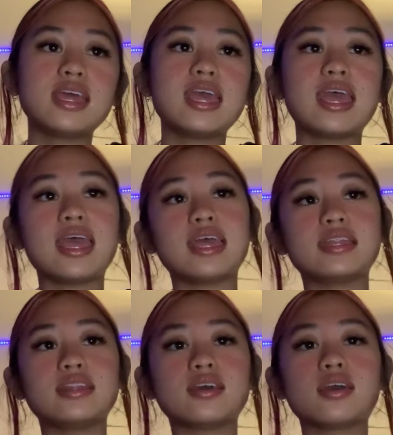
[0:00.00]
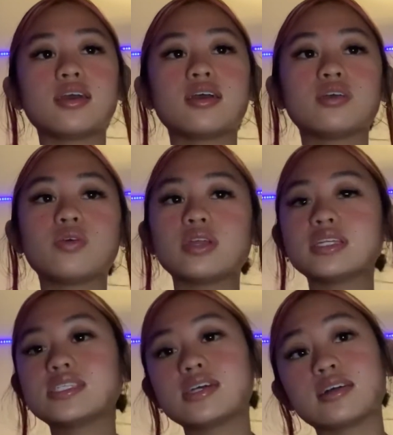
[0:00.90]
And according
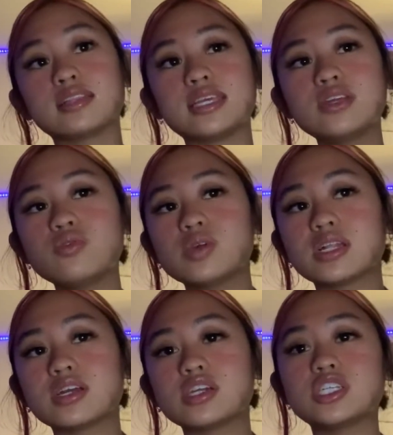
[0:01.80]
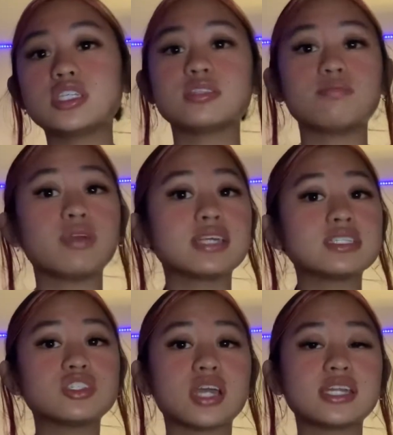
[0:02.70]
to Lena Wheeler, she's a brand
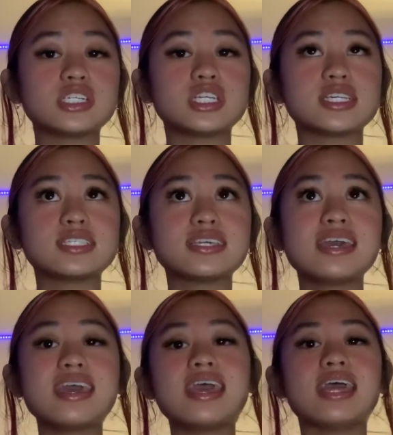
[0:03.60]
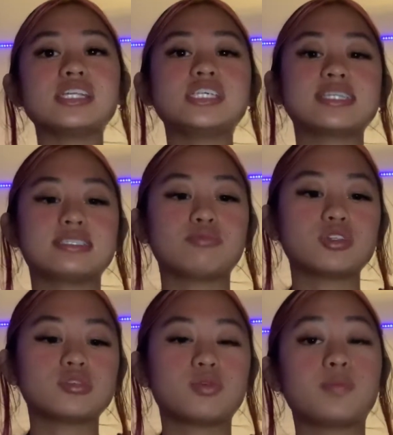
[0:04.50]
strategist and she has
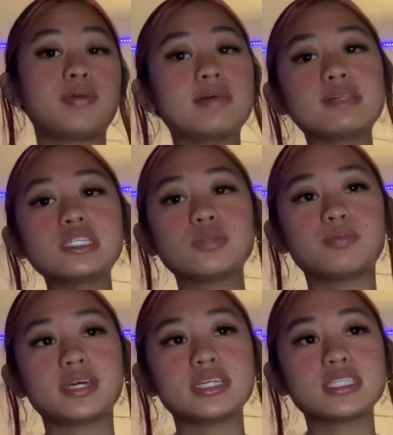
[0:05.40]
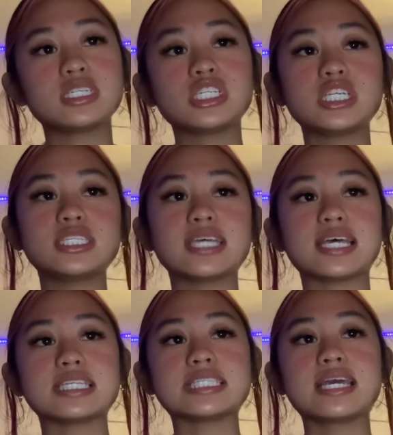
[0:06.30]
multiple published books. She
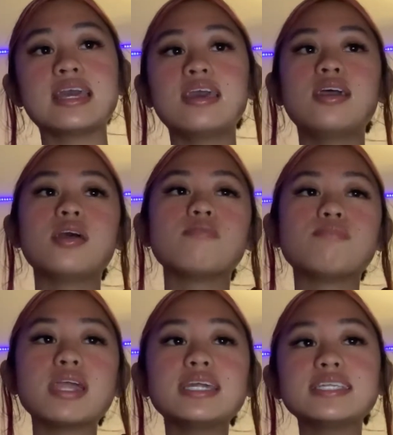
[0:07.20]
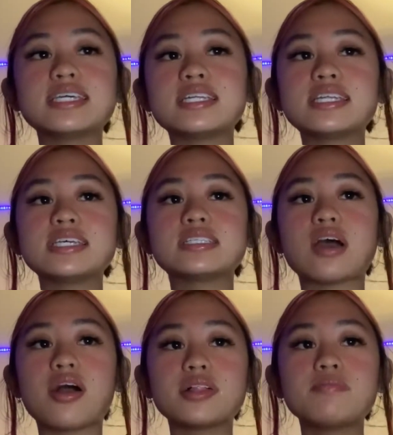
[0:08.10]
says, brand identity is
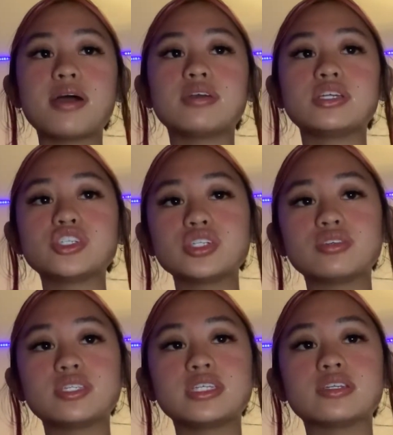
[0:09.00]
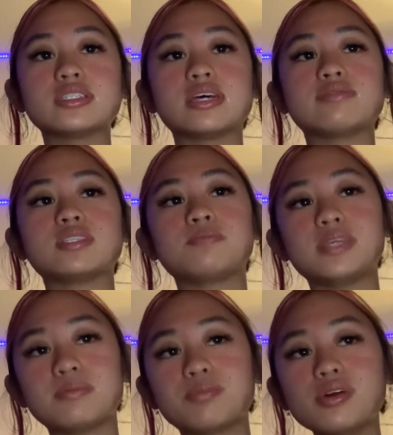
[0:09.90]
all about introducing yourself to
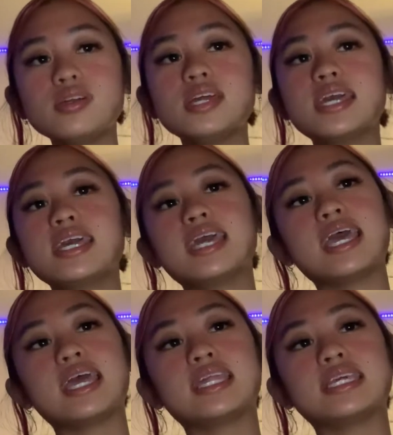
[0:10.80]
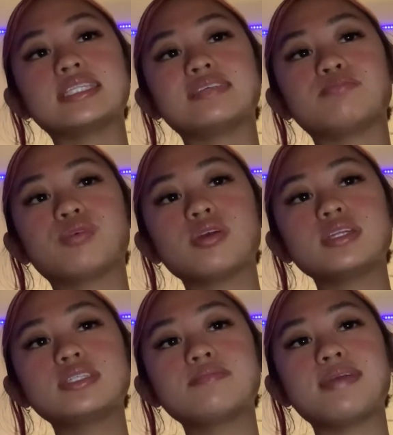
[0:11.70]
people, and it's important
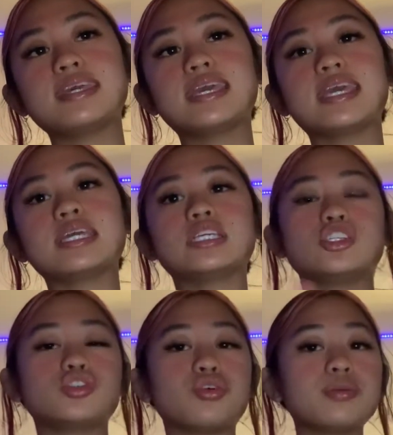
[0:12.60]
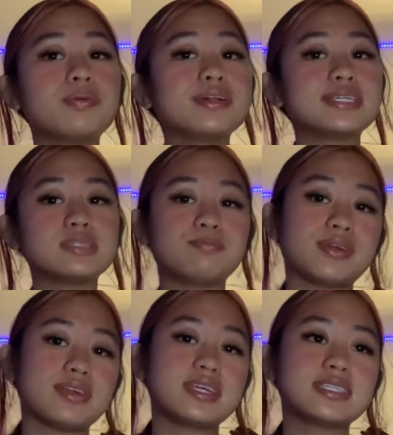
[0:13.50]
to make it an enjoyable
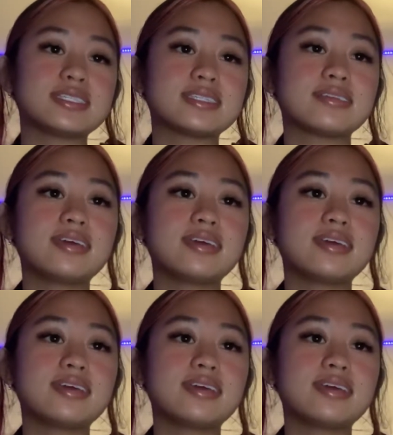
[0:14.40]
experience.